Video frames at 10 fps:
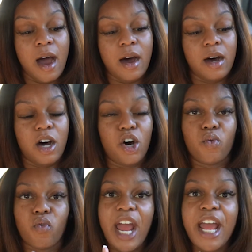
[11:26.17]

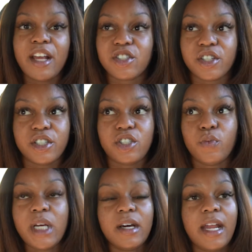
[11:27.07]
um razors.
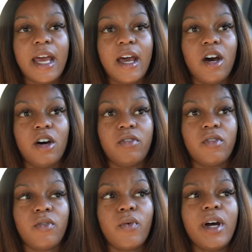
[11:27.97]
We couldn't have,
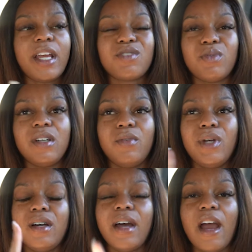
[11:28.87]
well, yes we could
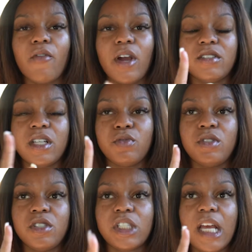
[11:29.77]
we could have razors because we
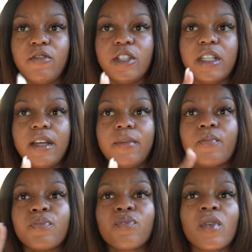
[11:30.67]
used to shave with that.
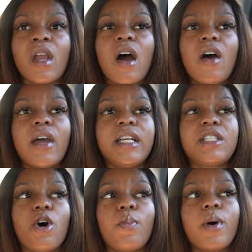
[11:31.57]
Okay,
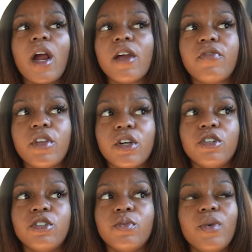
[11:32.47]
so
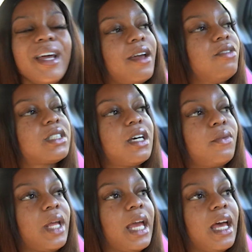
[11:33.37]
perfume, what else
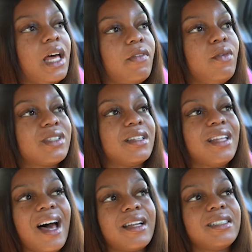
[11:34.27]
couldn't we have? It was a
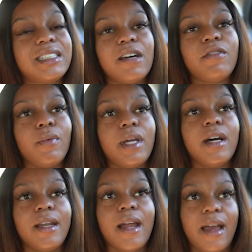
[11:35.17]
lot of stuff that we
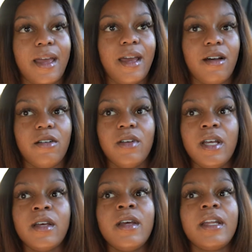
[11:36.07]
could not have.
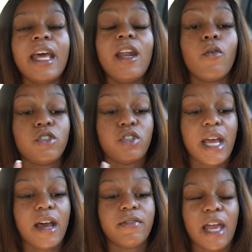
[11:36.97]
They didn't want you to
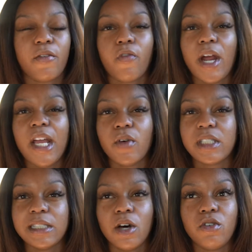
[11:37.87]
have like
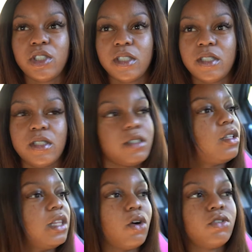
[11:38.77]
fragrance, lotions,
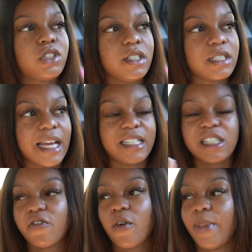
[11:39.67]
lotions like
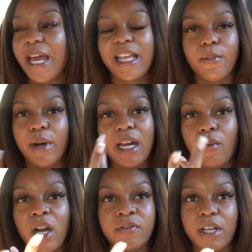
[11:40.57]
stuff from Bath and Body
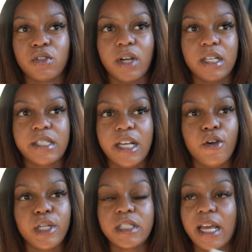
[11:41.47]
Works, Victoria's
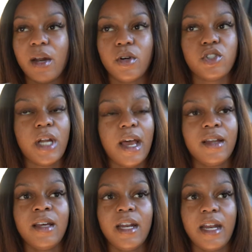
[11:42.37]
Secrets. They didn't want you to
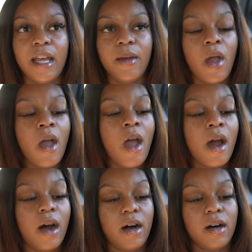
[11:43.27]
have none of that.
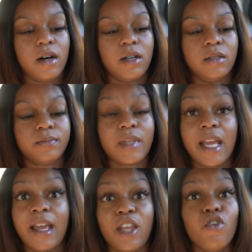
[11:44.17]

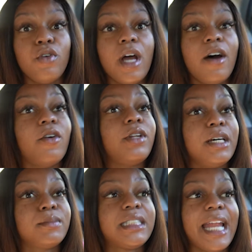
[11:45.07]
Um, you know,
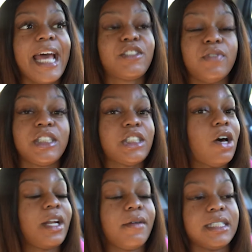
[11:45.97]
them snacks for
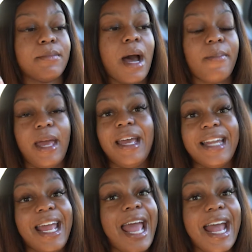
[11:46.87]
sure that was in my bag,
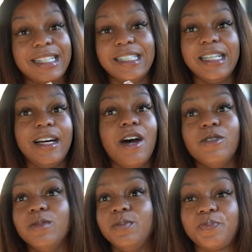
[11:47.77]
they had to go.